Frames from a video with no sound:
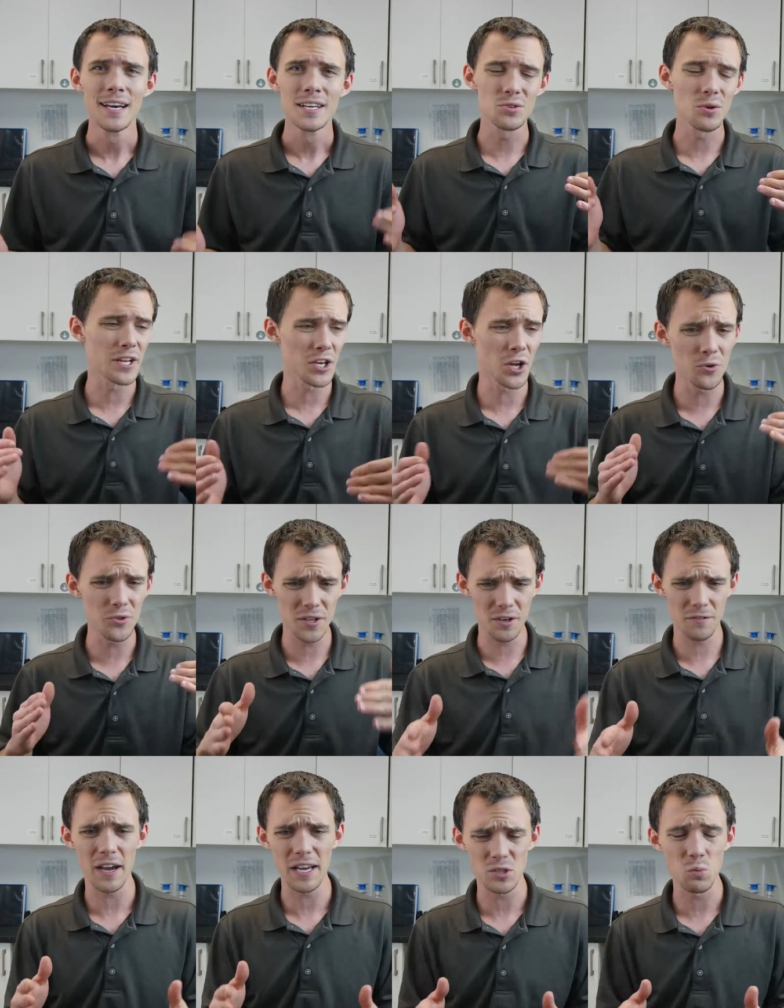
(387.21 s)
so I know the
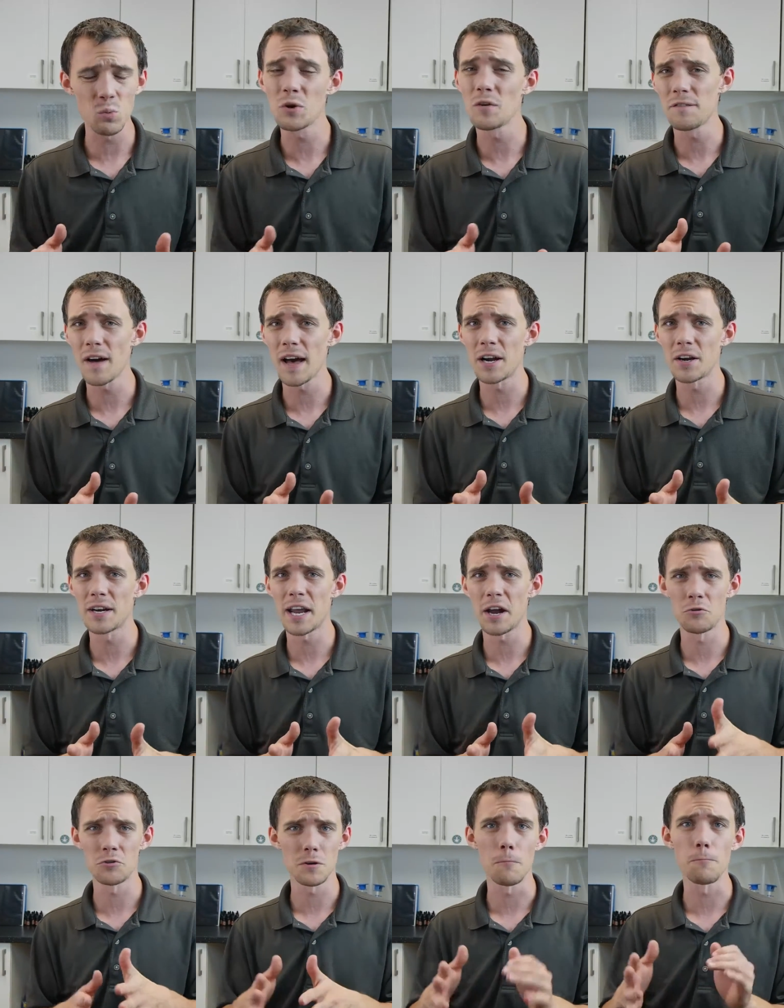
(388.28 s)
device will fire
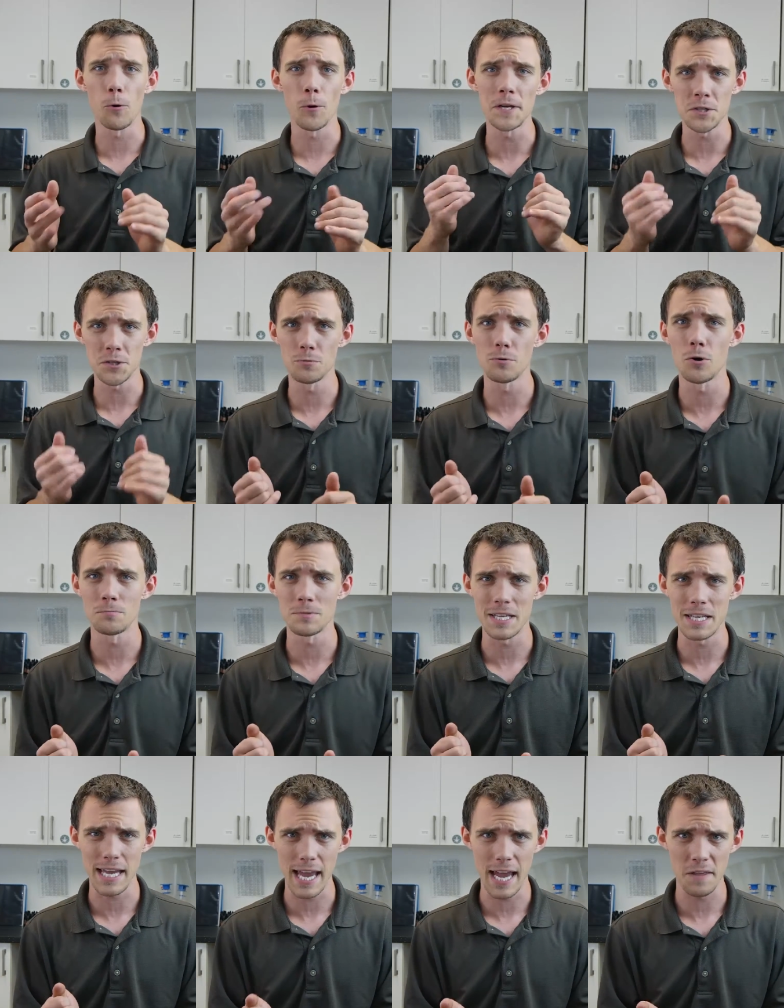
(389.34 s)
down to 0.2 ohms
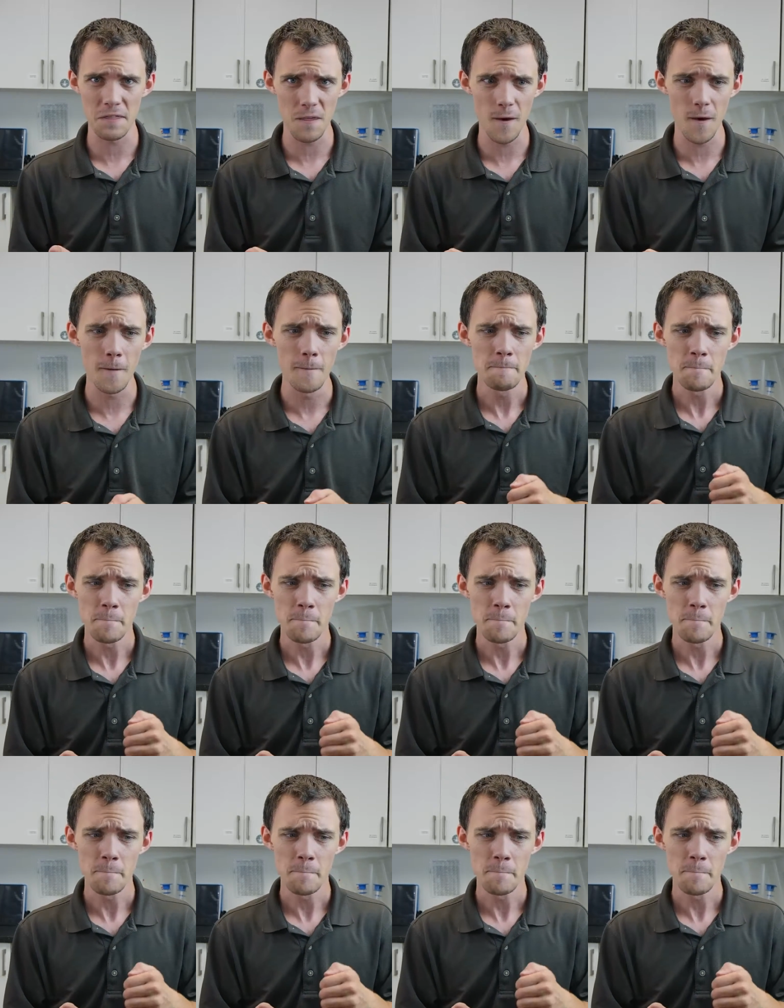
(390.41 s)
in Kanthal,